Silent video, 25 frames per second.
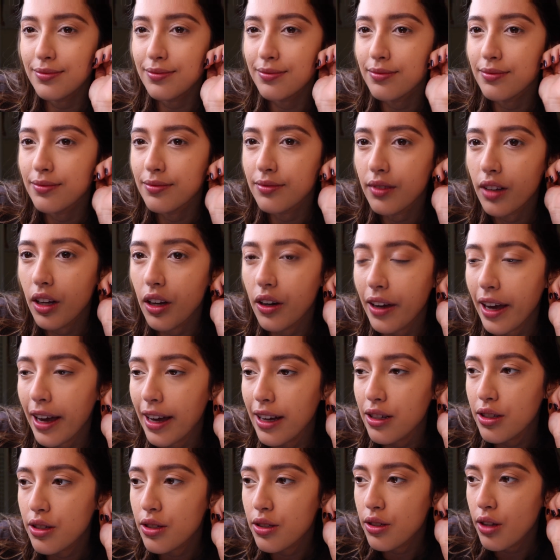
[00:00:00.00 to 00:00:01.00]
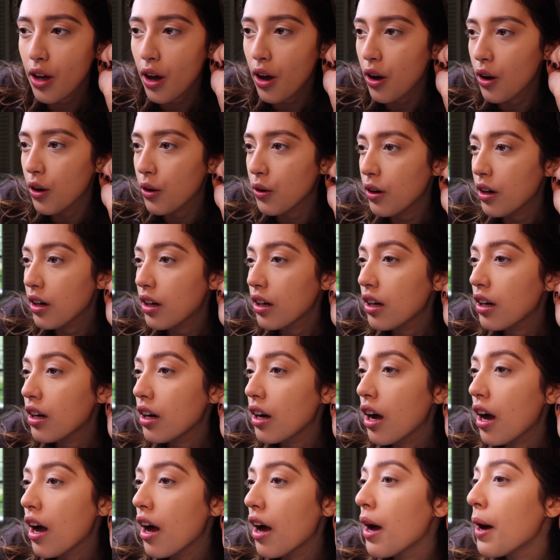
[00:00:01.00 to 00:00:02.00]
Okay, so
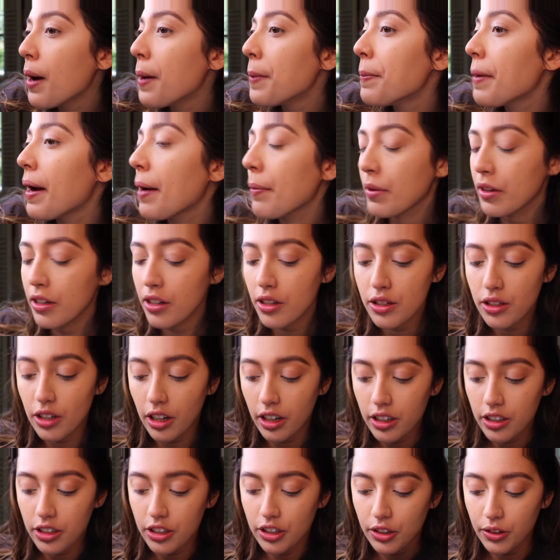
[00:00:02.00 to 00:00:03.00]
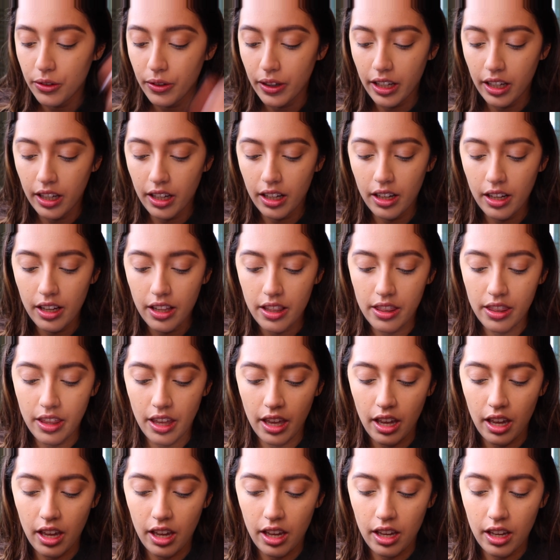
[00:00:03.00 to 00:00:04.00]
I'm gonna start doing
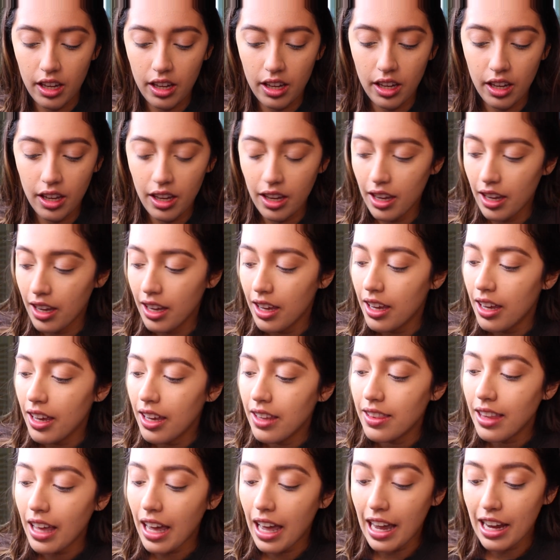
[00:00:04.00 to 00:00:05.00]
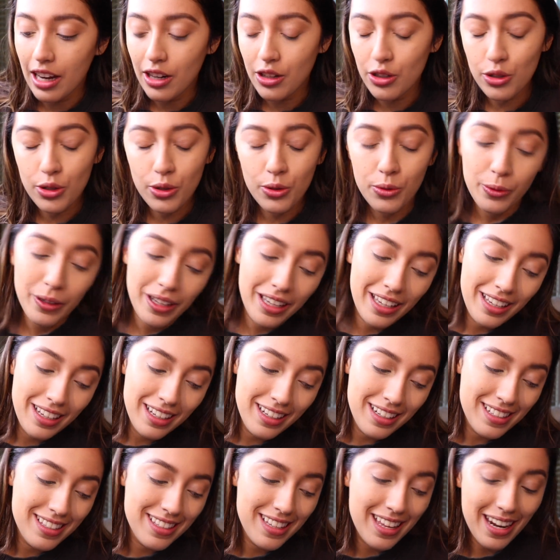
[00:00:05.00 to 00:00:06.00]
the angel
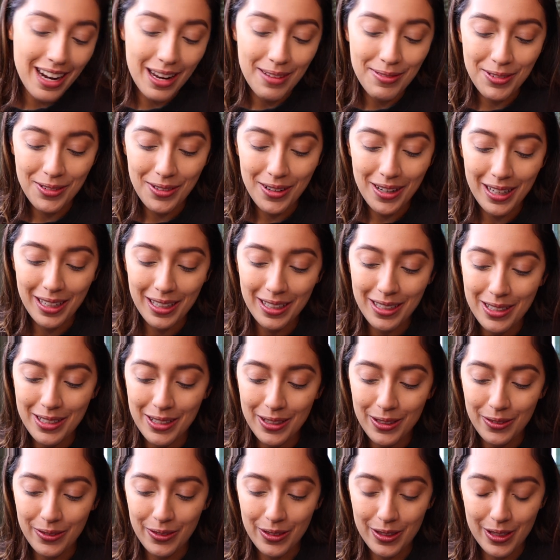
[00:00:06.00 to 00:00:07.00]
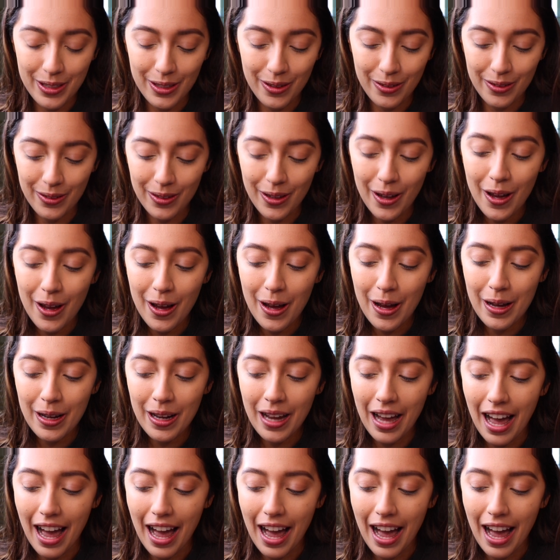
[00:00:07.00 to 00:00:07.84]
wings that I've been wanting to do for so long.